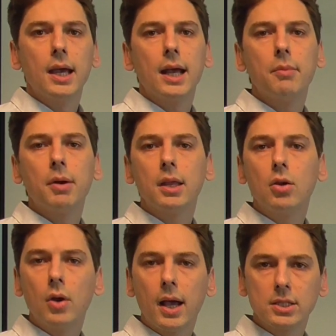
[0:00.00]
Anybody
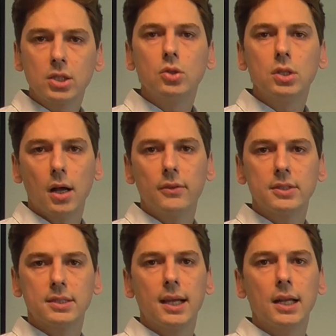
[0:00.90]
who has a good
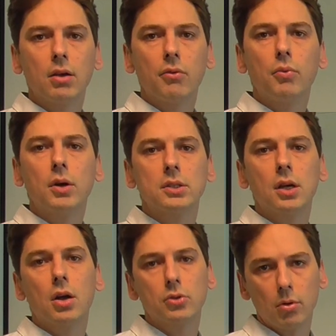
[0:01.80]
understanding of what
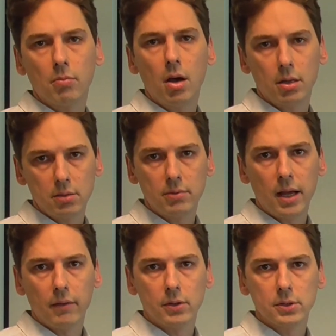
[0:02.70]
are your market
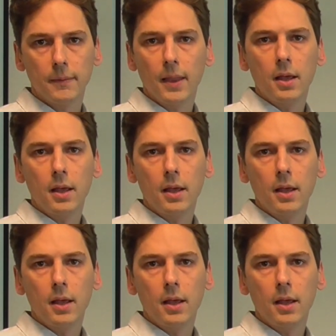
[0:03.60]
drivers.